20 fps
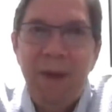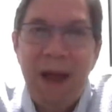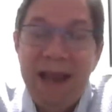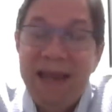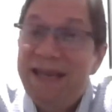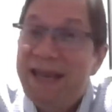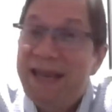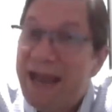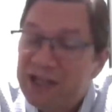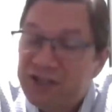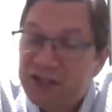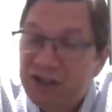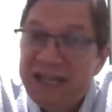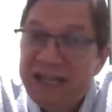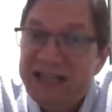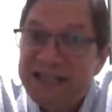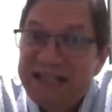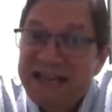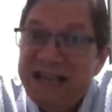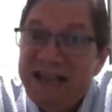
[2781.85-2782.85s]
I can
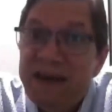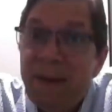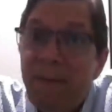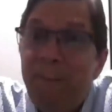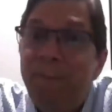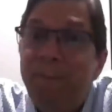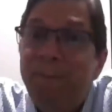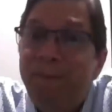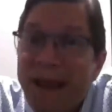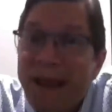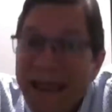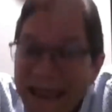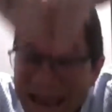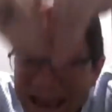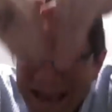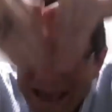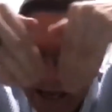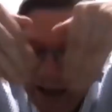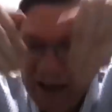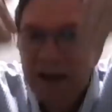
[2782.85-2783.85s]
actually see the
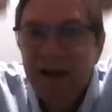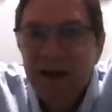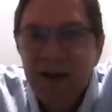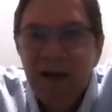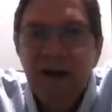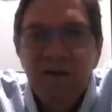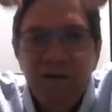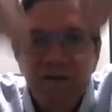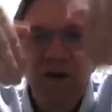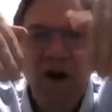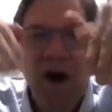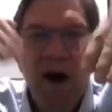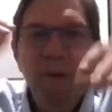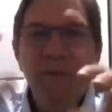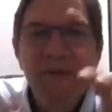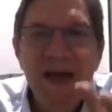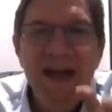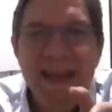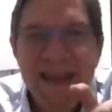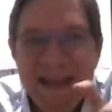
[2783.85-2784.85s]
pink
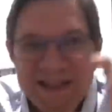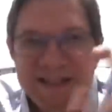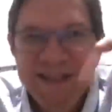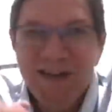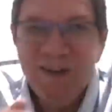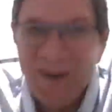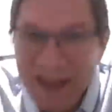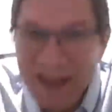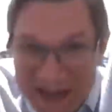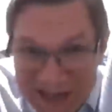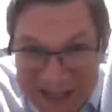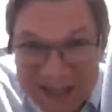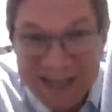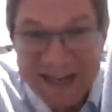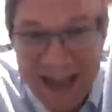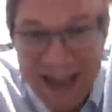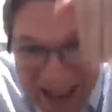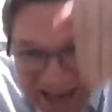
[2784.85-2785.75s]
from the insulation